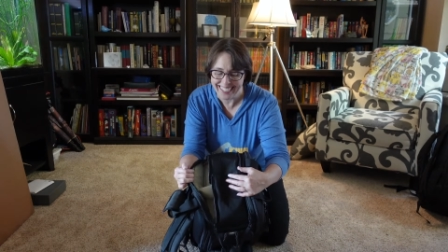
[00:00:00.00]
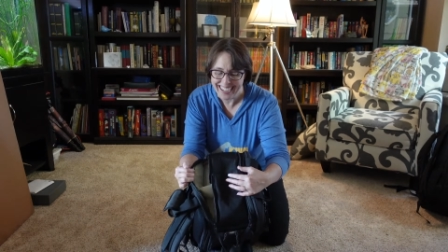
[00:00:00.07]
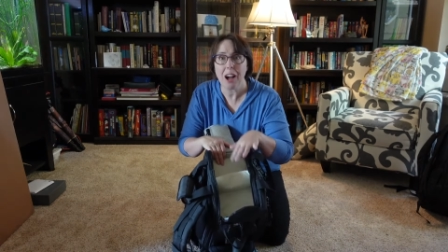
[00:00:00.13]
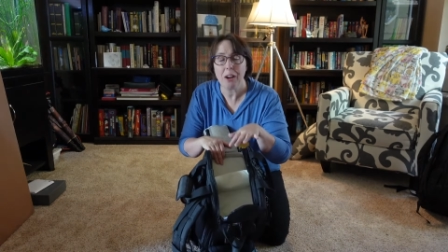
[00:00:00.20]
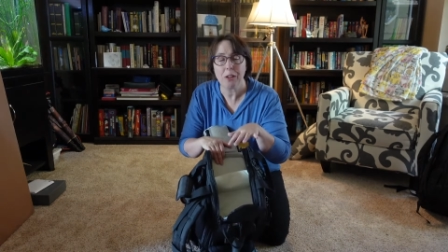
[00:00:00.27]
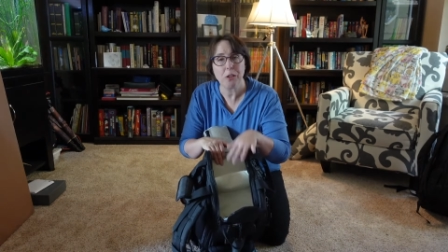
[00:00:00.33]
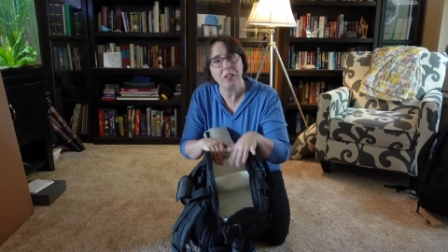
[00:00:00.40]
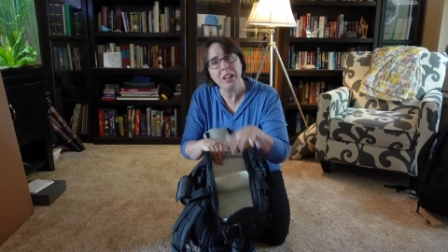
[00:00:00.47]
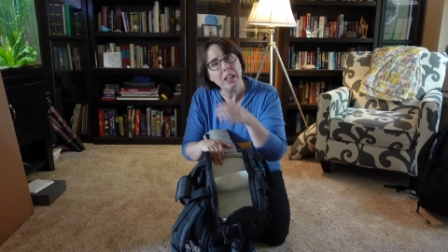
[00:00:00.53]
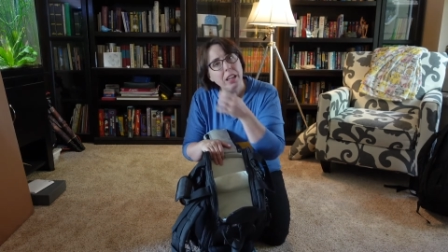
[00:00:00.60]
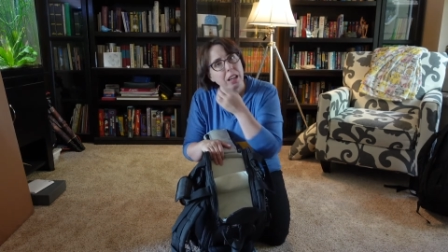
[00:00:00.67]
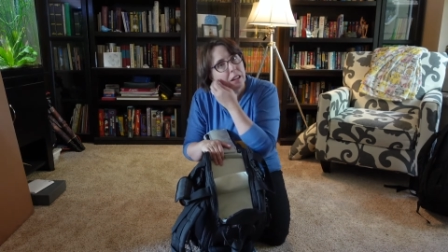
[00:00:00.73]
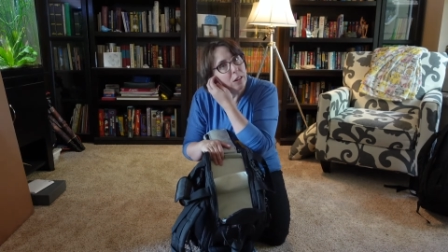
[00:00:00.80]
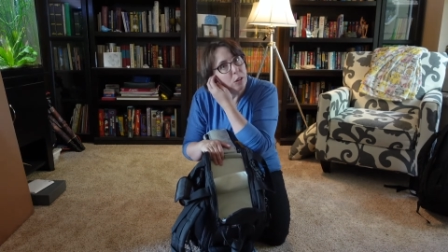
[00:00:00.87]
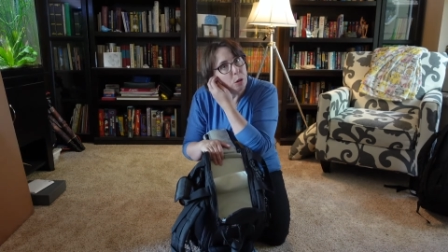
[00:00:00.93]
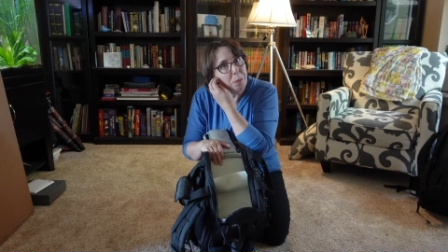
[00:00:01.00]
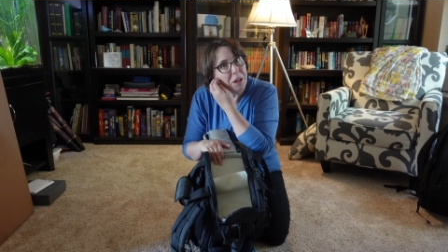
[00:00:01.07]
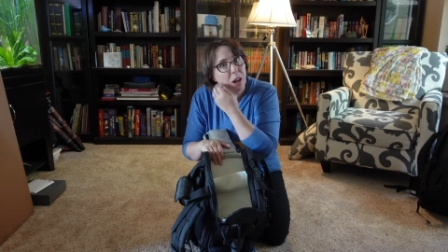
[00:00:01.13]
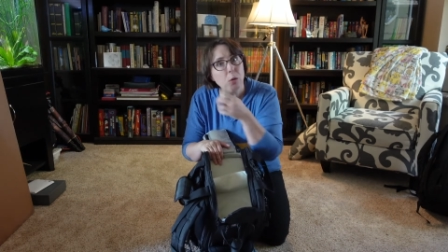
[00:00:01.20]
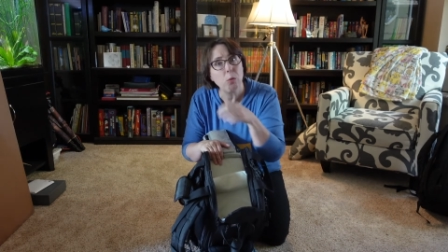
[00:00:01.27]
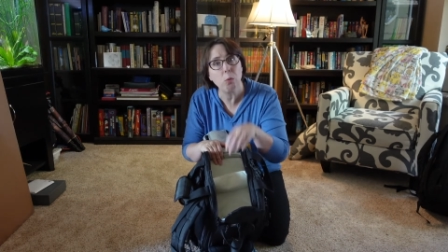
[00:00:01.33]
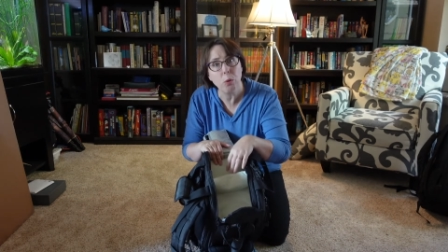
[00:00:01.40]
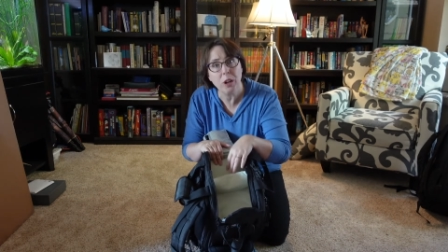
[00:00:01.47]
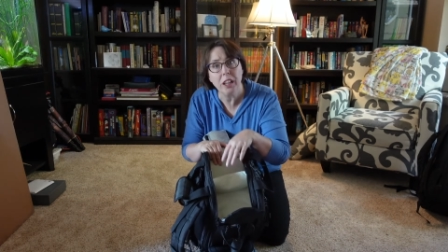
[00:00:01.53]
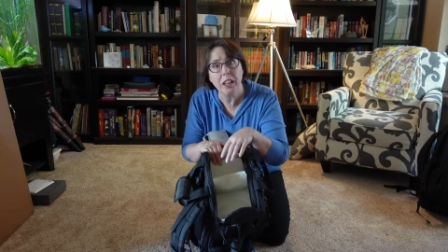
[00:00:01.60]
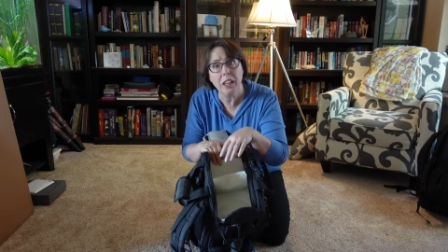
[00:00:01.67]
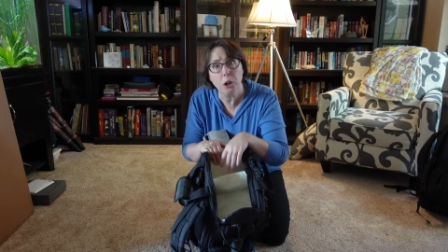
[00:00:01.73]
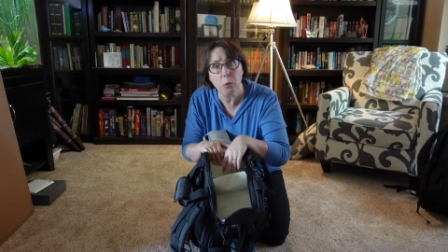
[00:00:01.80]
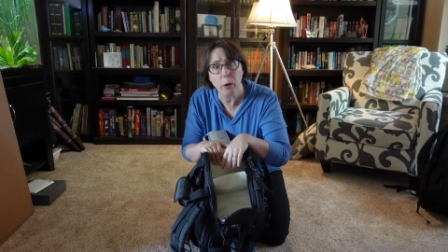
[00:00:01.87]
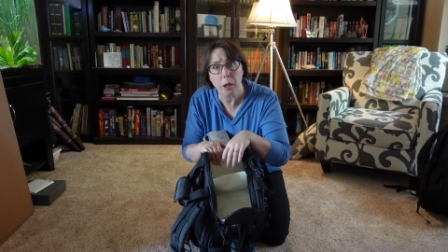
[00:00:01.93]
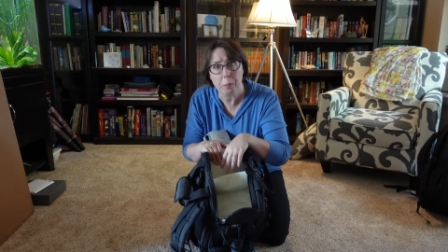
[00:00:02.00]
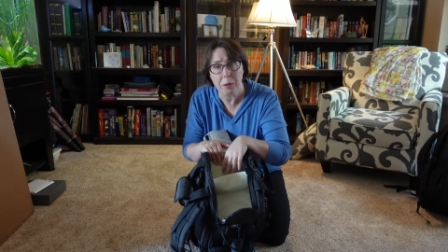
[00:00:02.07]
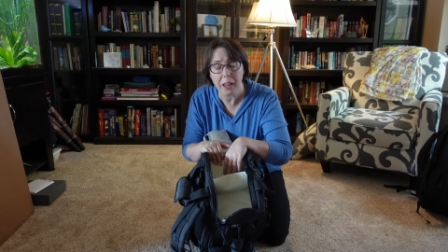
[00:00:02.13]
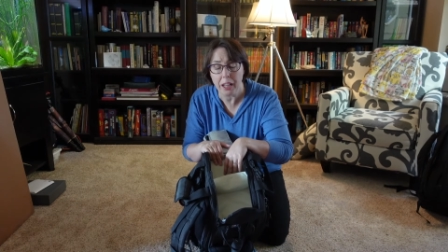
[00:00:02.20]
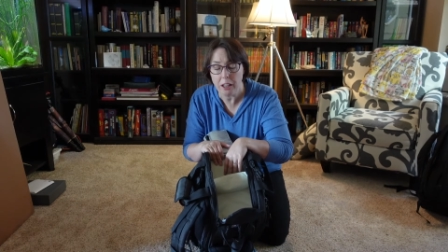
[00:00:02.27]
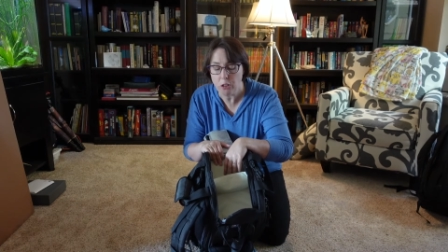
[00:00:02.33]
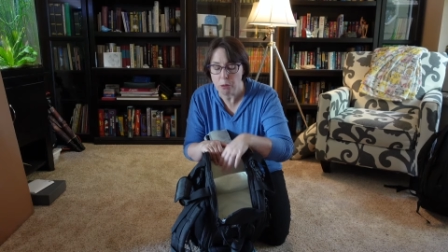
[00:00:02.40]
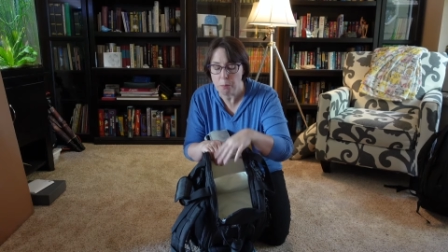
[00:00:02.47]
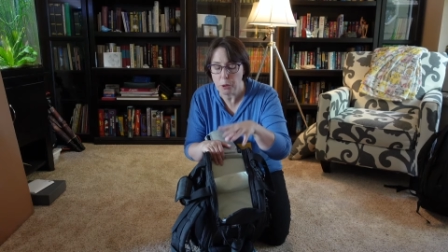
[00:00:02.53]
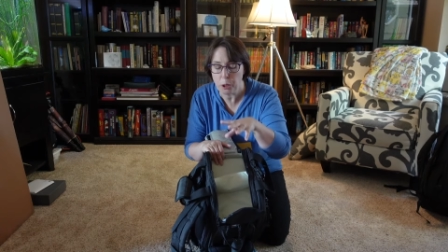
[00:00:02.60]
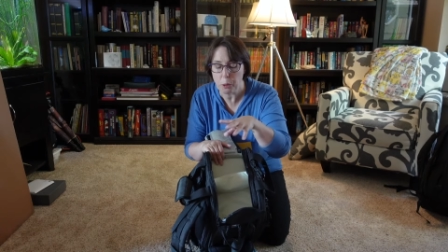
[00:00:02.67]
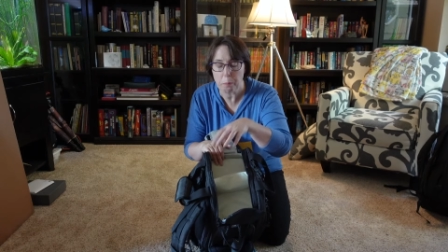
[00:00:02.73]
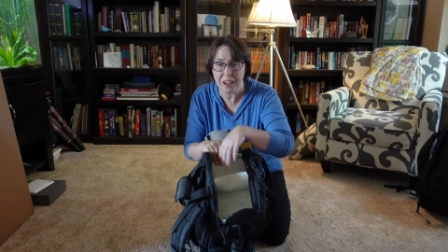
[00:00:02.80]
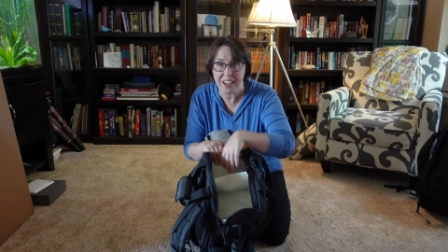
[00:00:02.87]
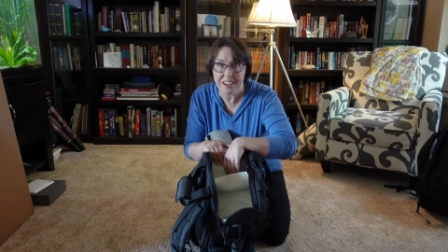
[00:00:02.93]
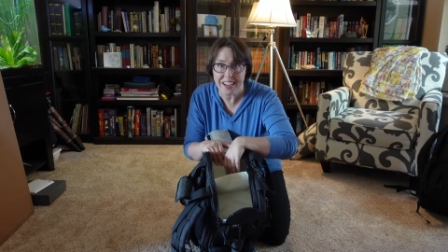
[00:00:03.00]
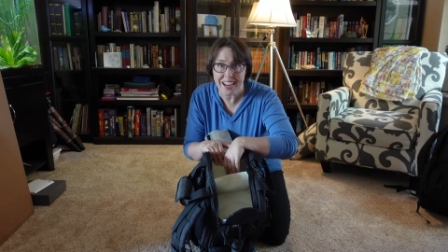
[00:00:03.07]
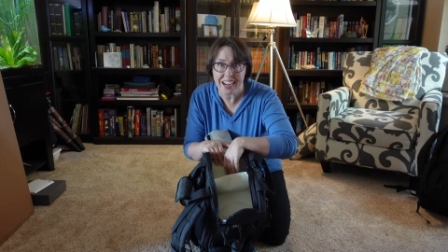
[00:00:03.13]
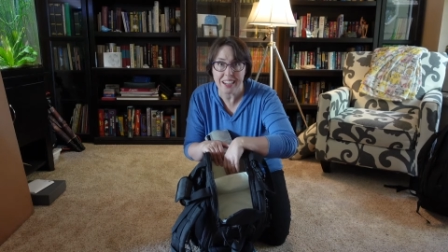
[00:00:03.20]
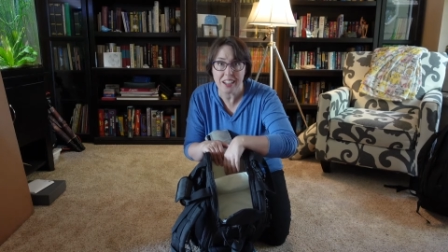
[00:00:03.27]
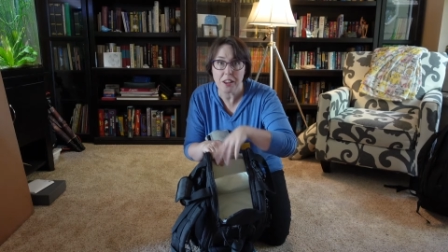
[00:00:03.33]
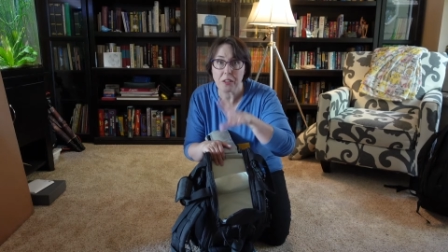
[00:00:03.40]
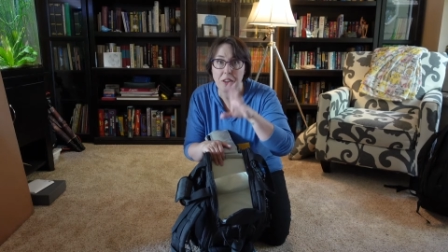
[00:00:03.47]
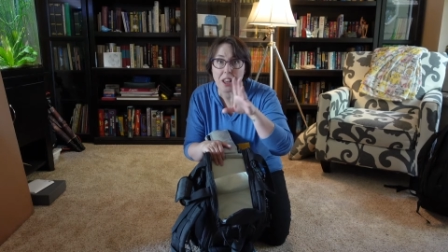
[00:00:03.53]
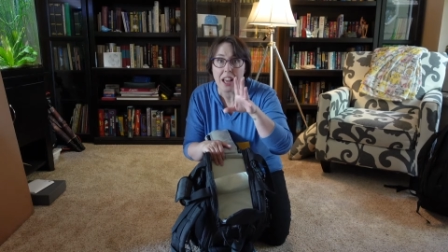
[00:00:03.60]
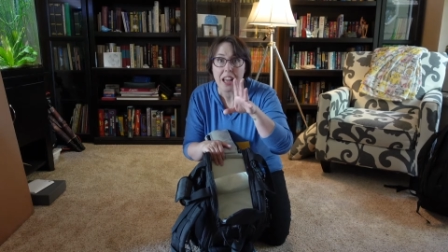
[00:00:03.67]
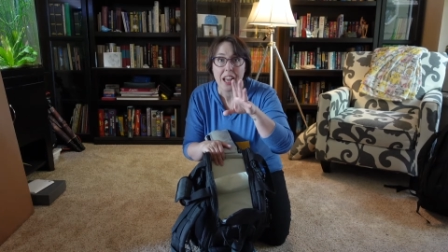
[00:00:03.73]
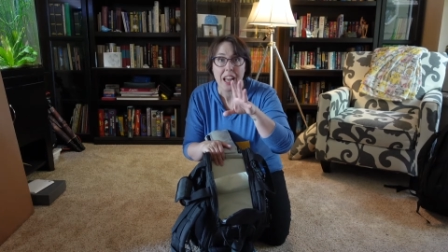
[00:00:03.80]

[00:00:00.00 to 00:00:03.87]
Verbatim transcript: I was thinking this would be a really great place to put bandanas